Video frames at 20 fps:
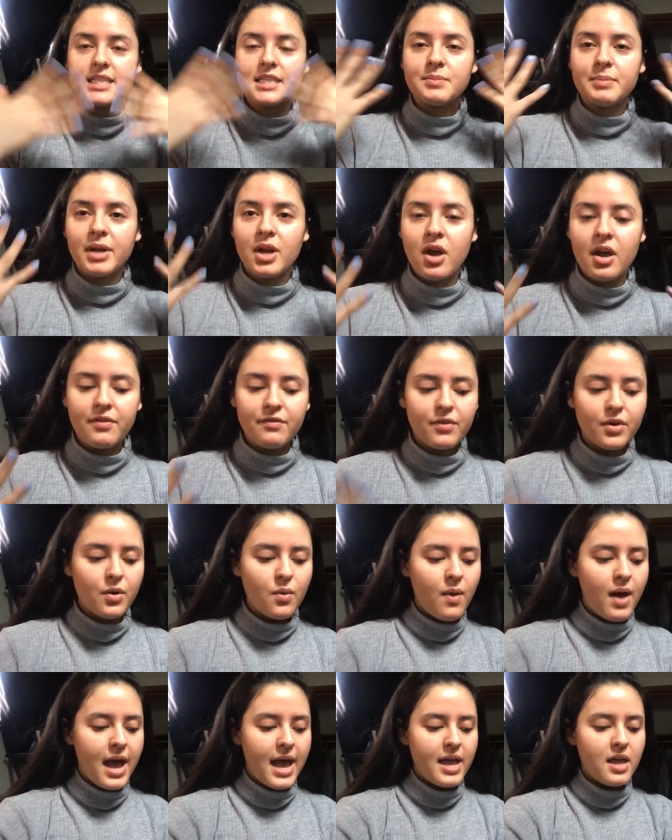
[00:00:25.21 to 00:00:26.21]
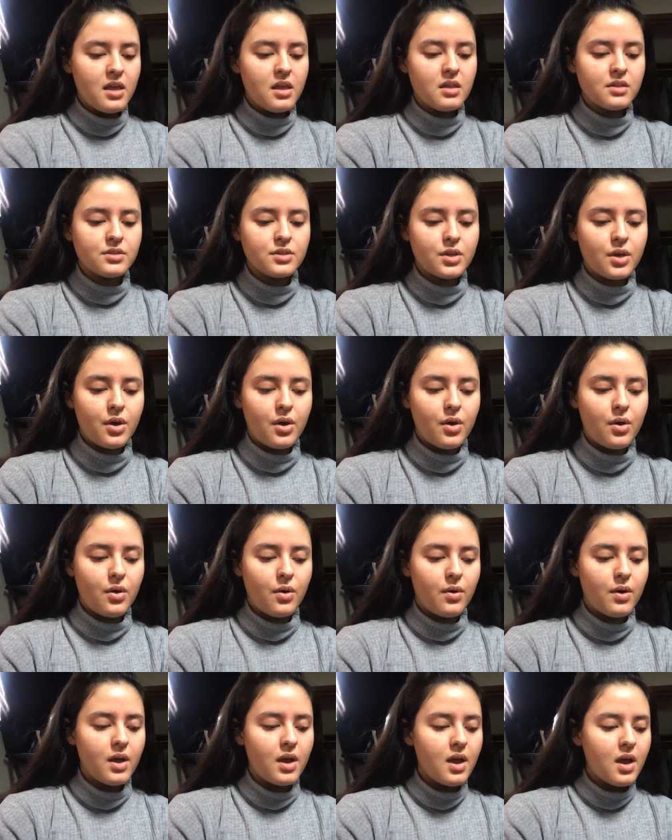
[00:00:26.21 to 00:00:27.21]
It's been on for a while,
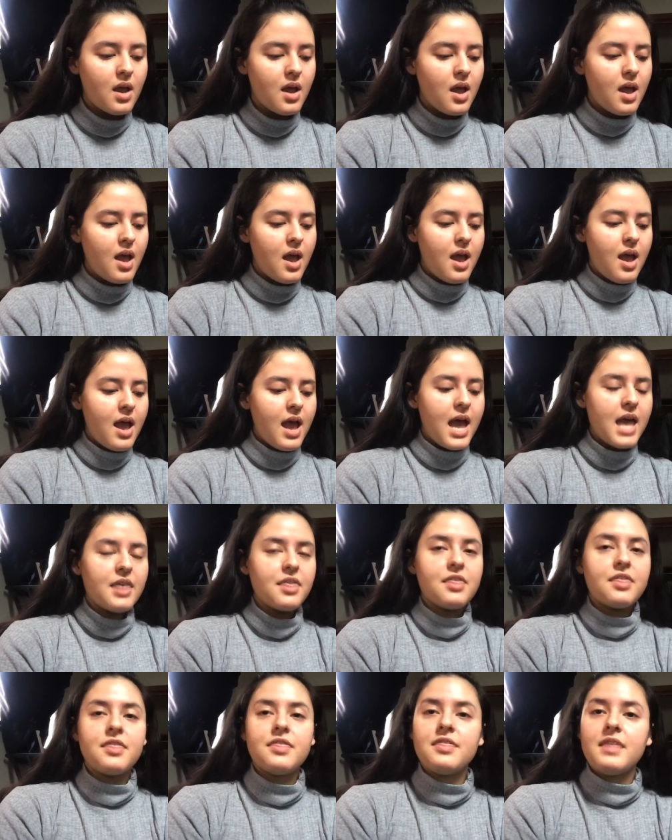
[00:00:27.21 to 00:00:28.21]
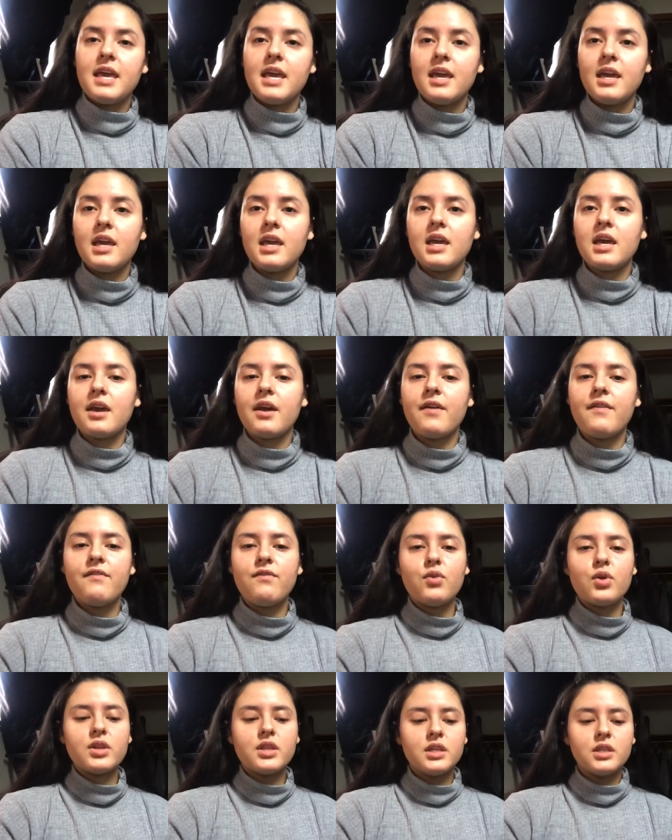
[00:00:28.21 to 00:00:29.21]
so I think
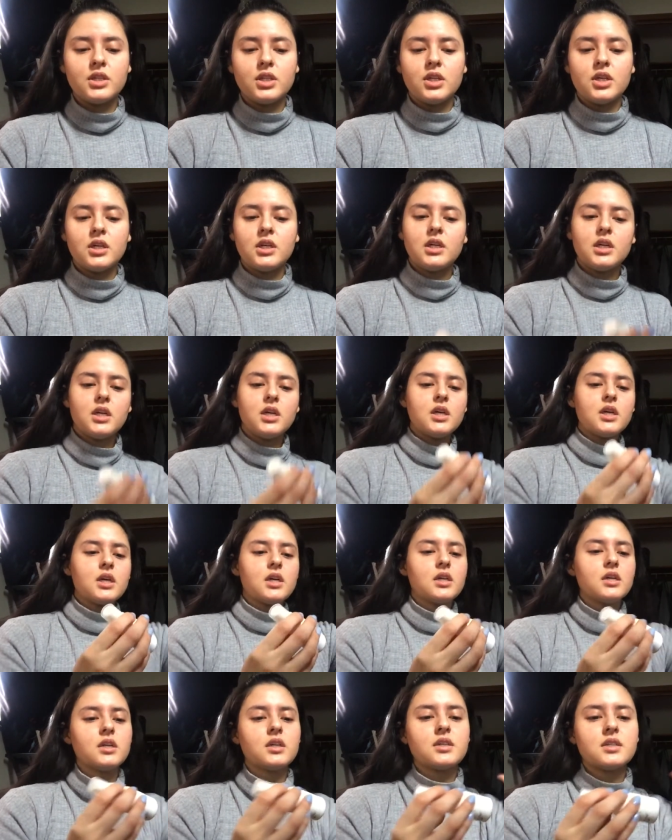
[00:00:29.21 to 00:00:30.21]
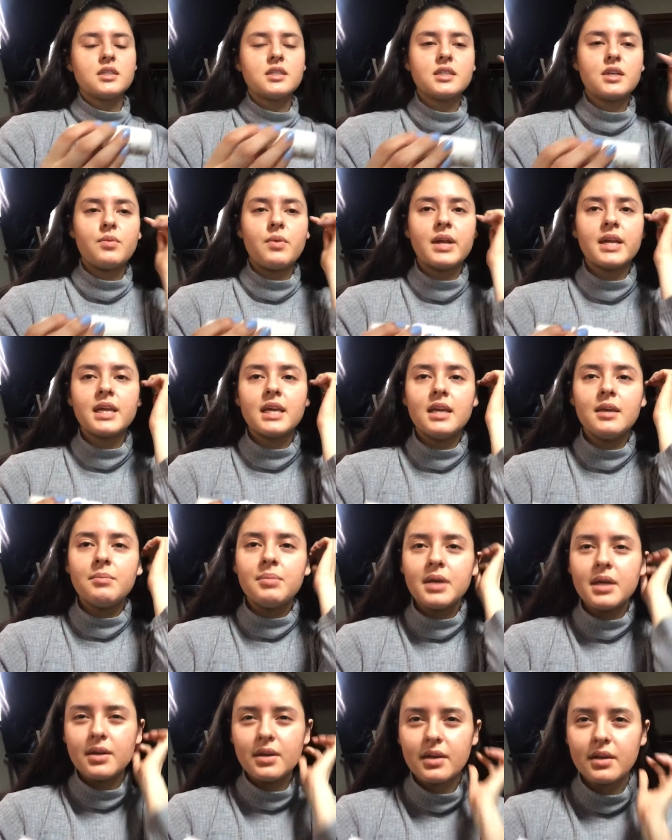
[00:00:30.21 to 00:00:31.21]
for the look, since I want to
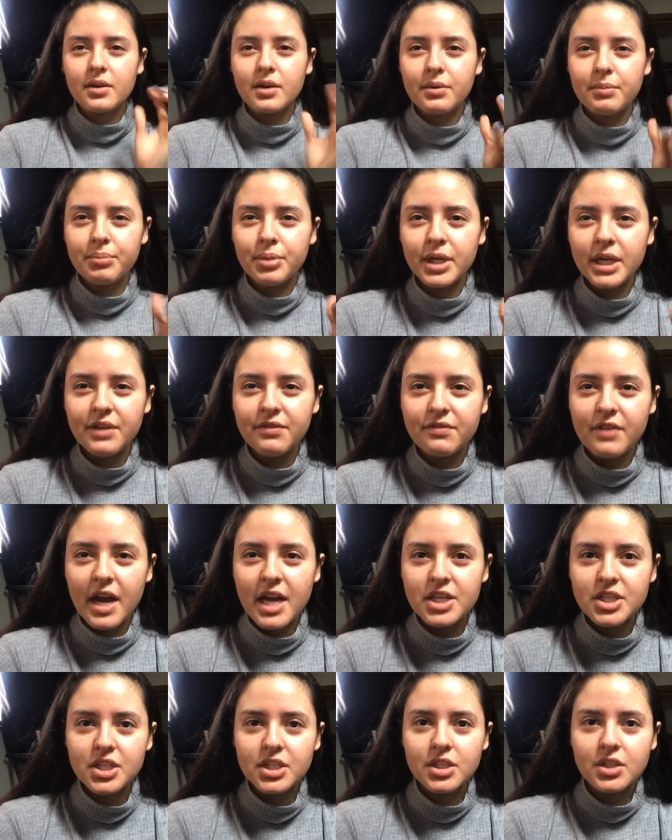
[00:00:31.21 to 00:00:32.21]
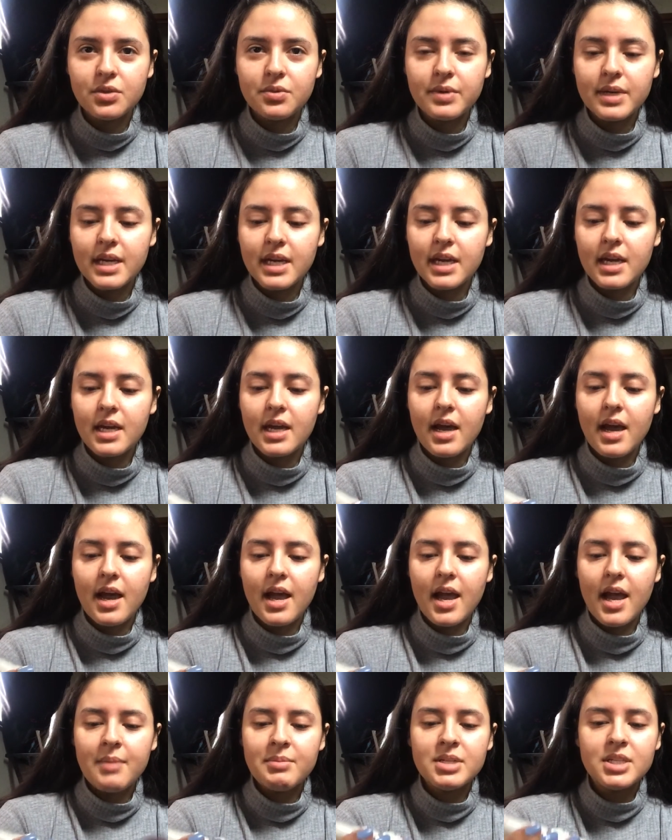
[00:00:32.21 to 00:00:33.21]
keep it pretty fresh and dewy,
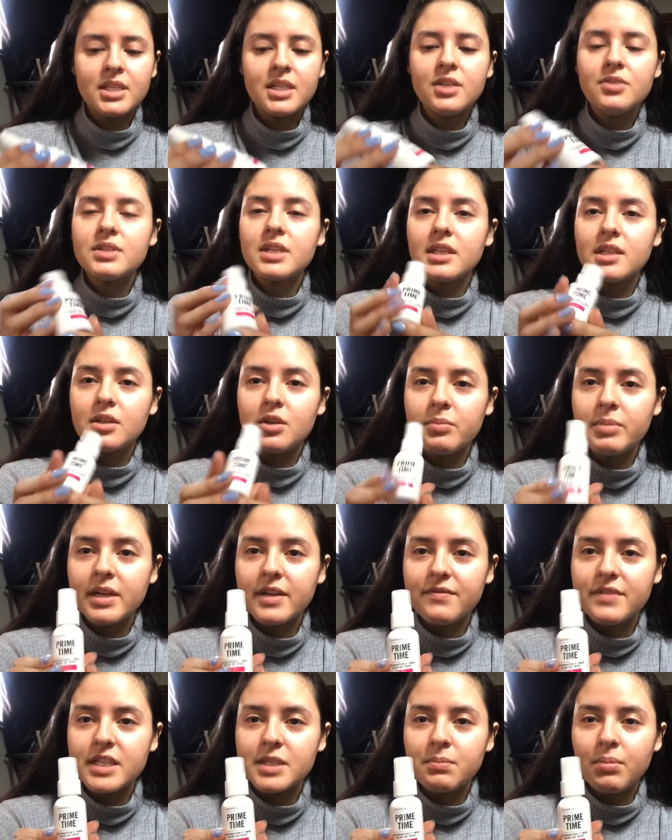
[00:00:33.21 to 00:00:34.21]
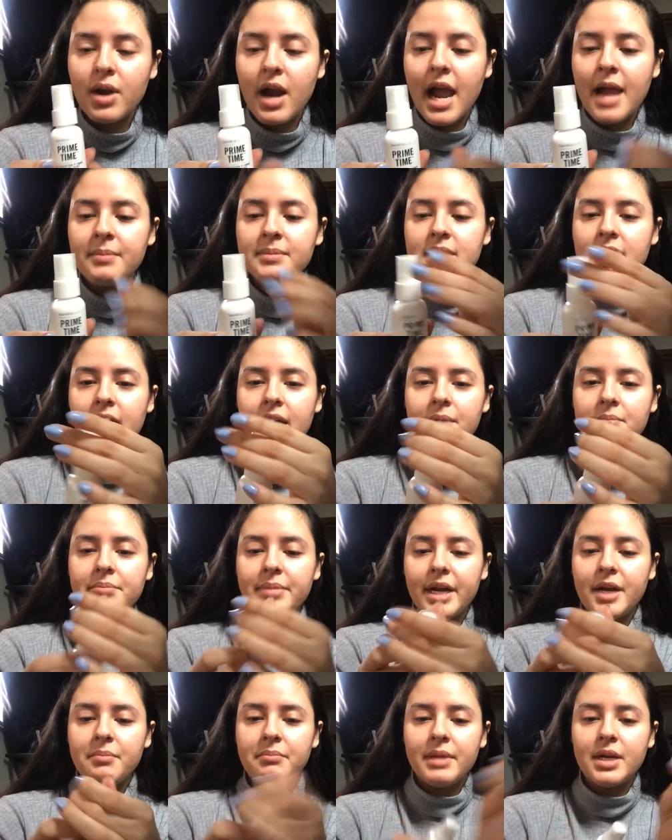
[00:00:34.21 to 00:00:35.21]
I'm just going to use a little bit of this Primetime
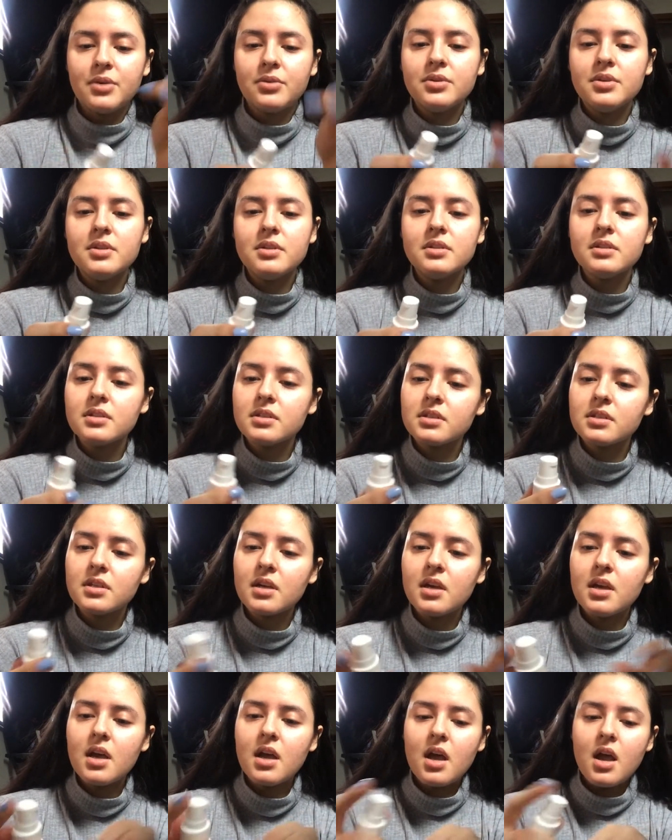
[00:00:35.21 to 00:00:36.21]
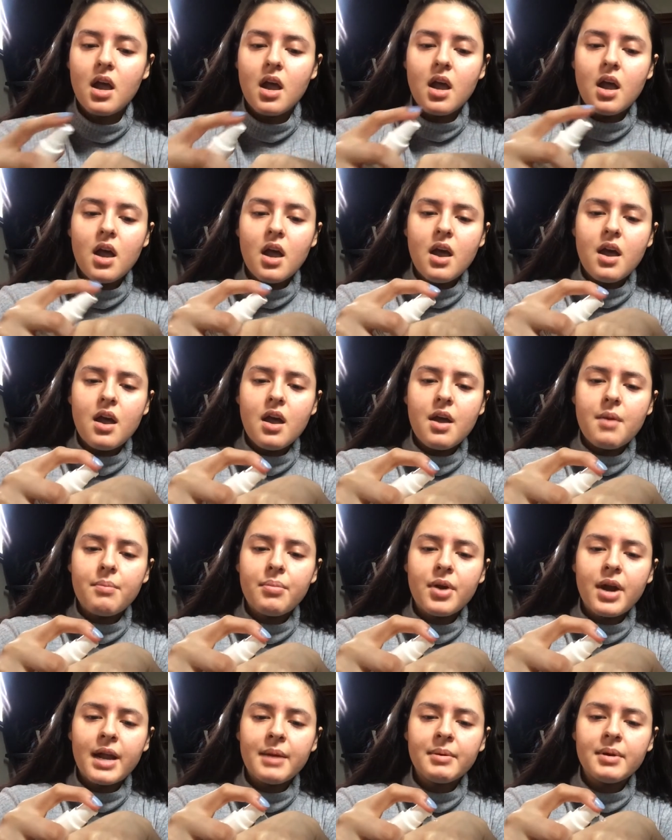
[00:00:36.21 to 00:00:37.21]
Bare Minerals
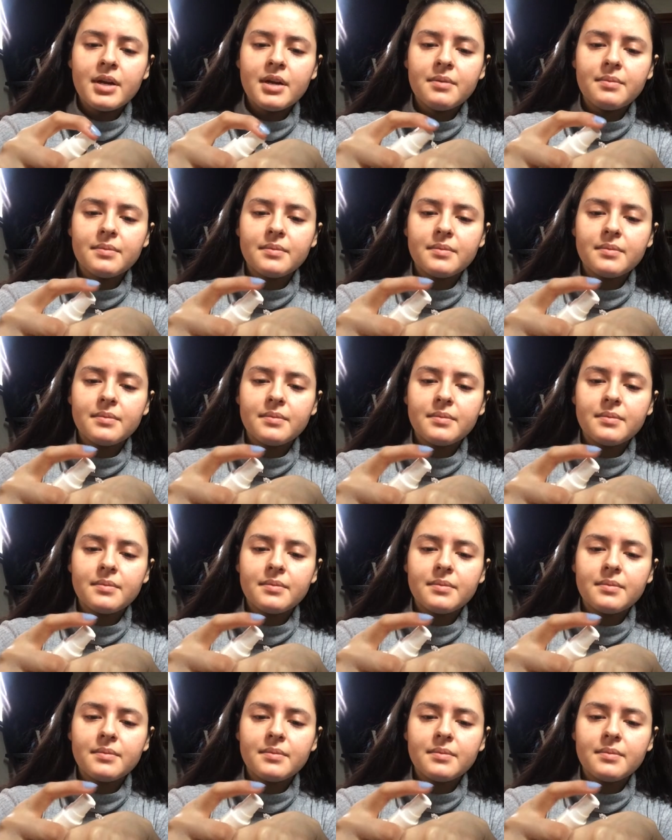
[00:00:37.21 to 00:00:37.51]
primer.